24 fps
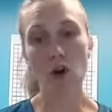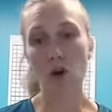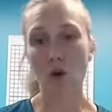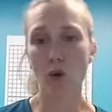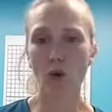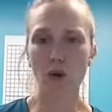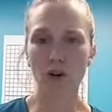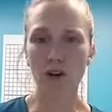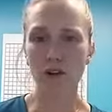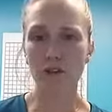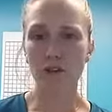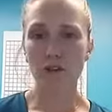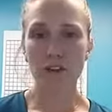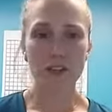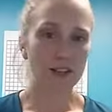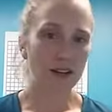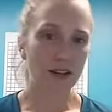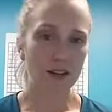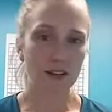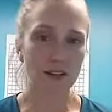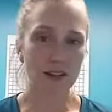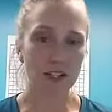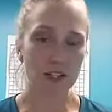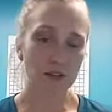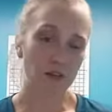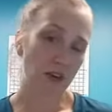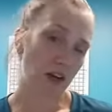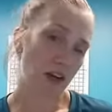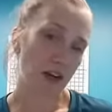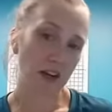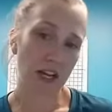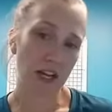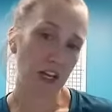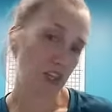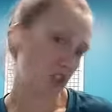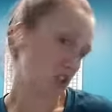Or if it's not a lunge
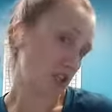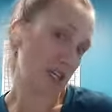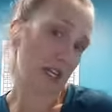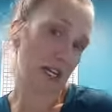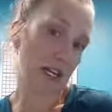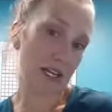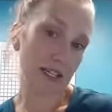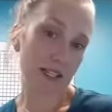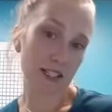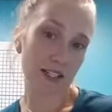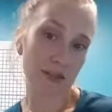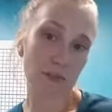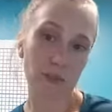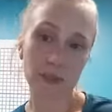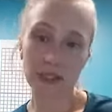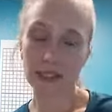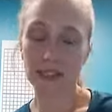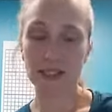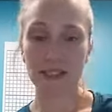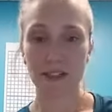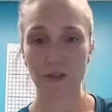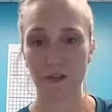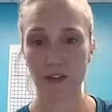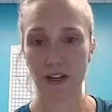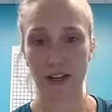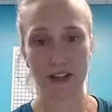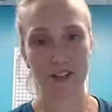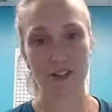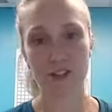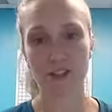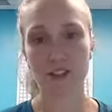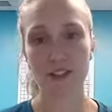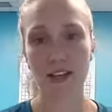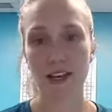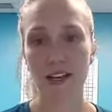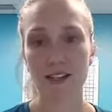variation and it's a completely different
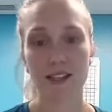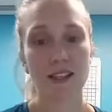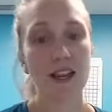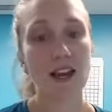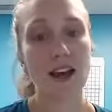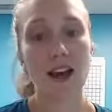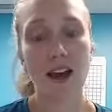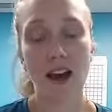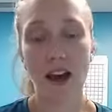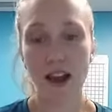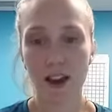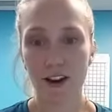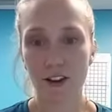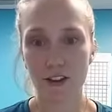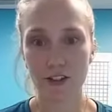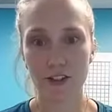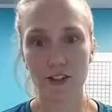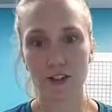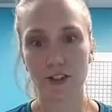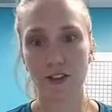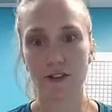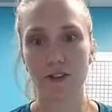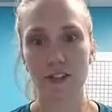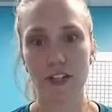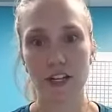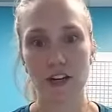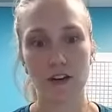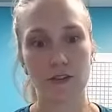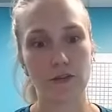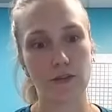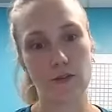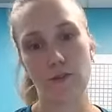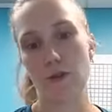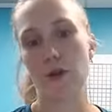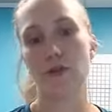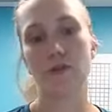exercise, I'd also love to hear
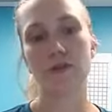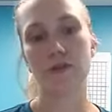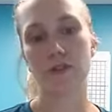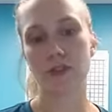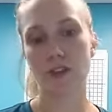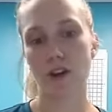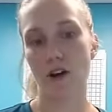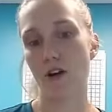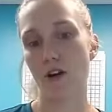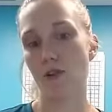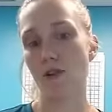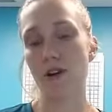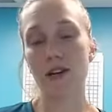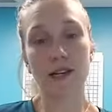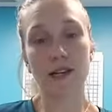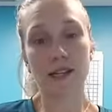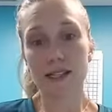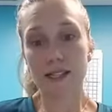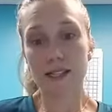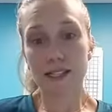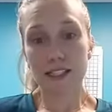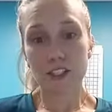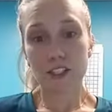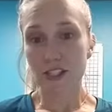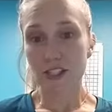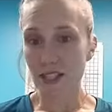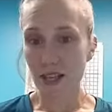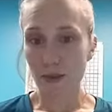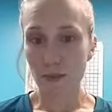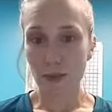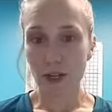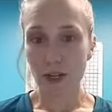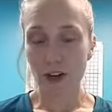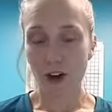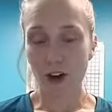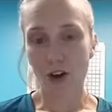from you. So just
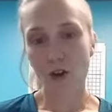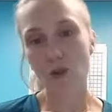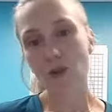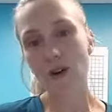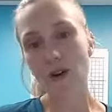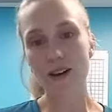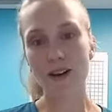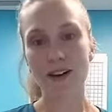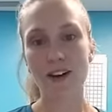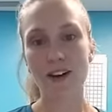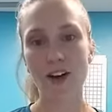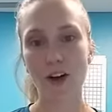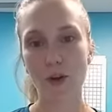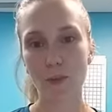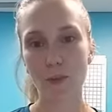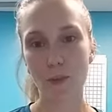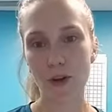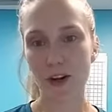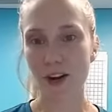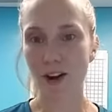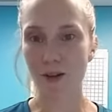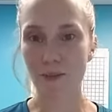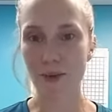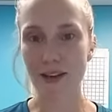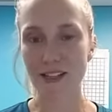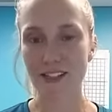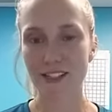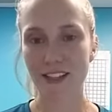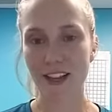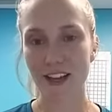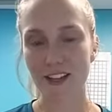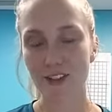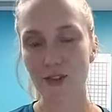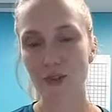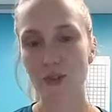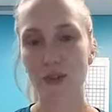let me know. I'll put it on my
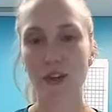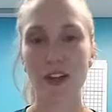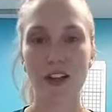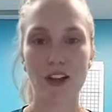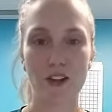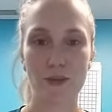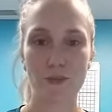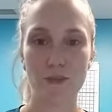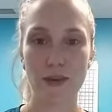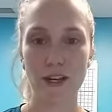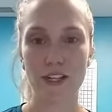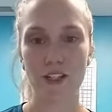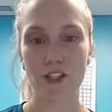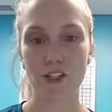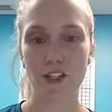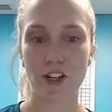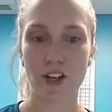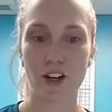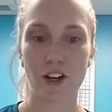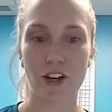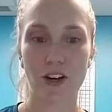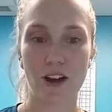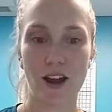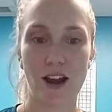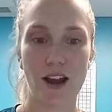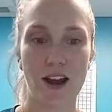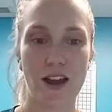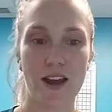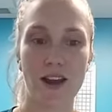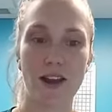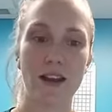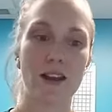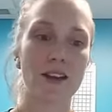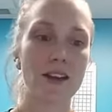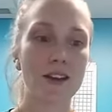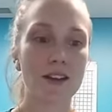schedule. I'll make sure
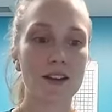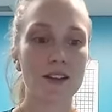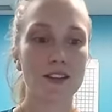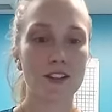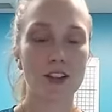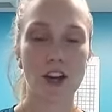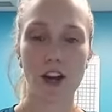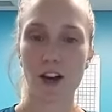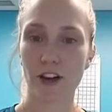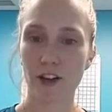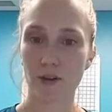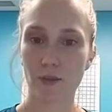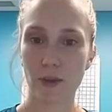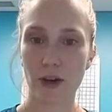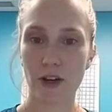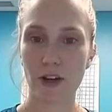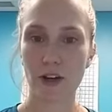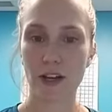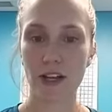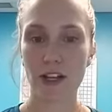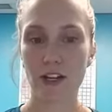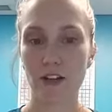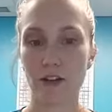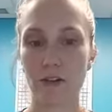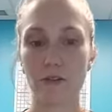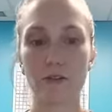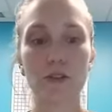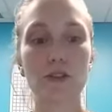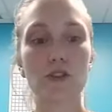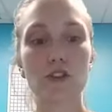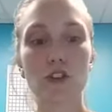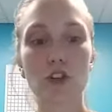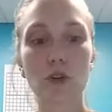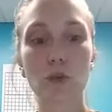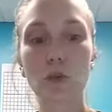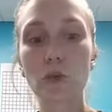I talk about it in a
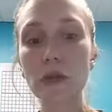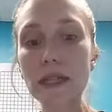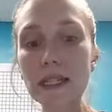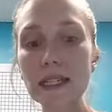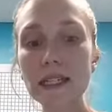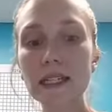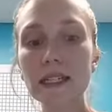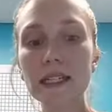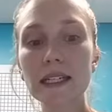future week.